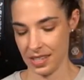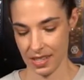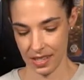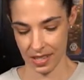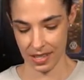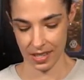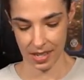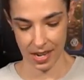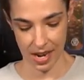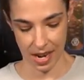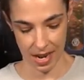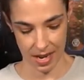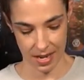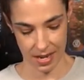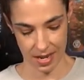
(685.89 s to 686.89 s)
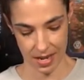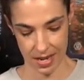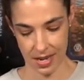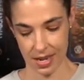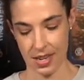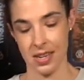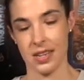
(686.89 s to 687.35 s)

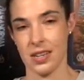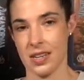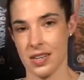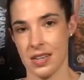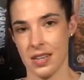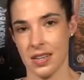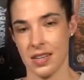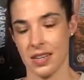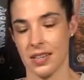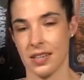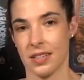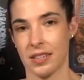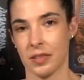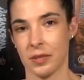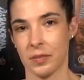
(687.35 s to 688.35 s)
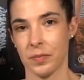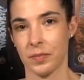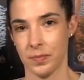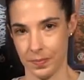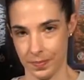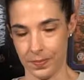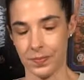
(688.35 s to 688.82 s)

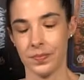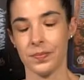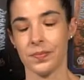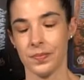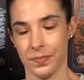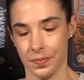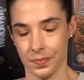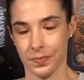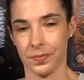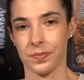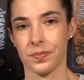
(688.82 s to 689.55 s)
This person isn't speaking.